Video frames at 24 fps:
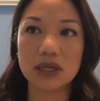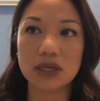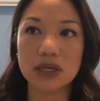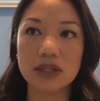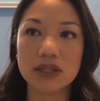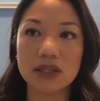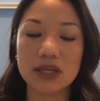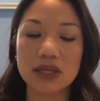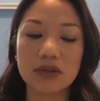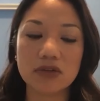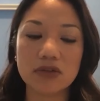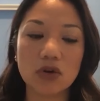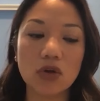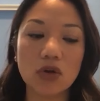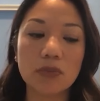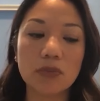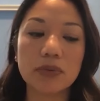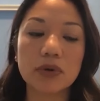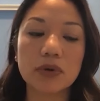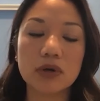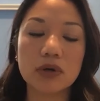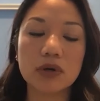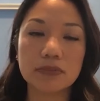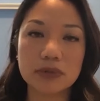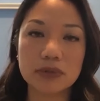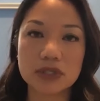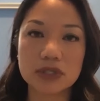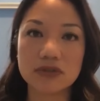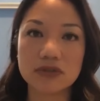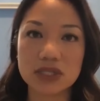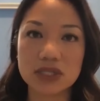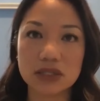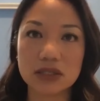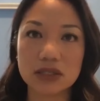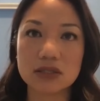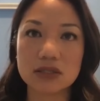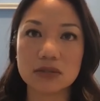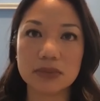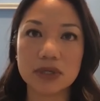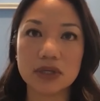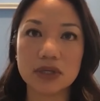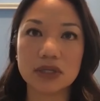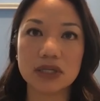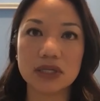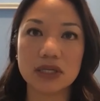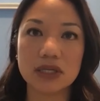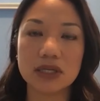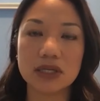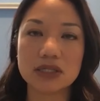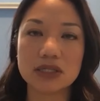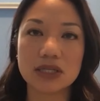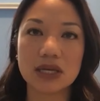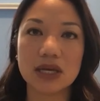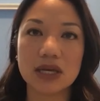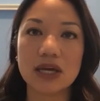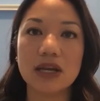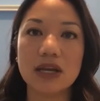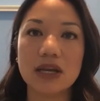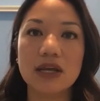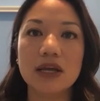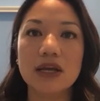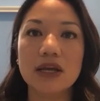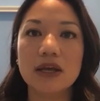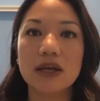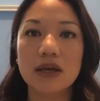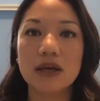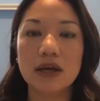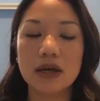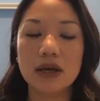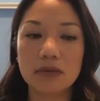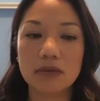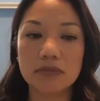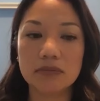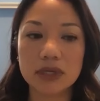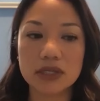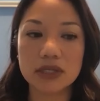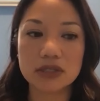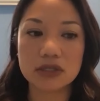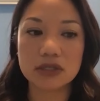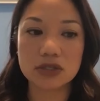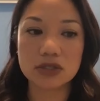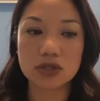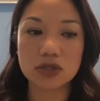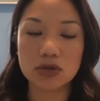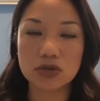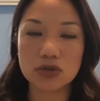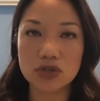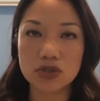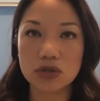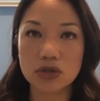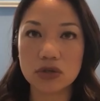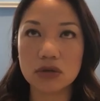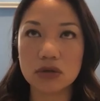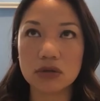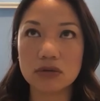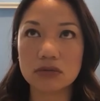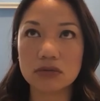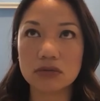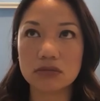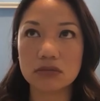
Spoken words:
And that the whole purpose of state disability is that it's a social